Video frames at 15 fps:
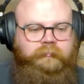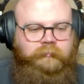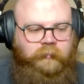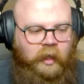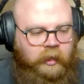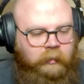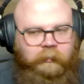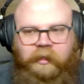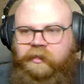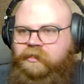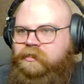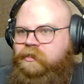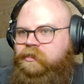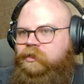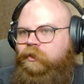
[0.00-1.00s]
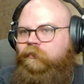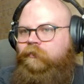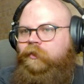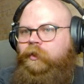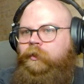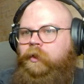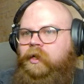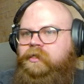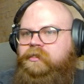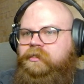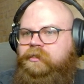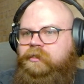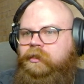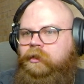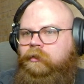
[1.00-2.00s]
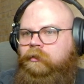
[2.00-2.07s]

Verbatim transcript: I can make this easier for you guys to see.